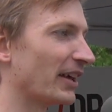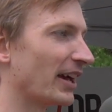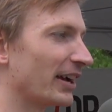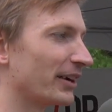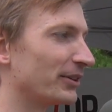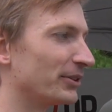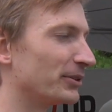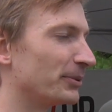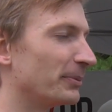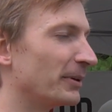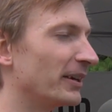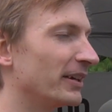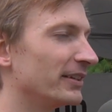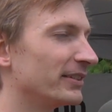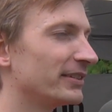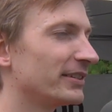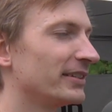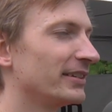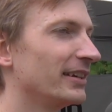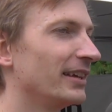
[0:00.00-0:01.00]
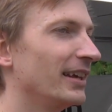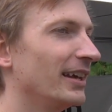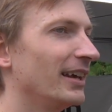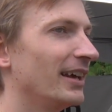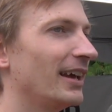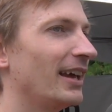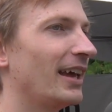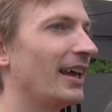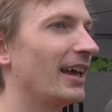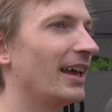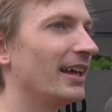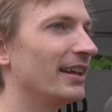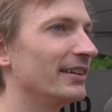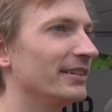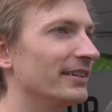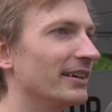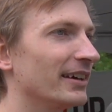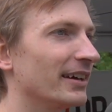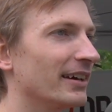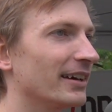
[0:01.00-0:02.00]
hackerspace,
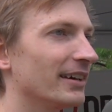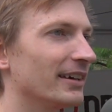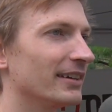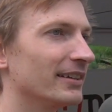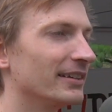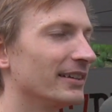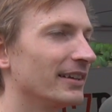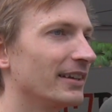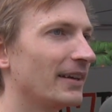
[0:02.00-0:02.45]
and uh,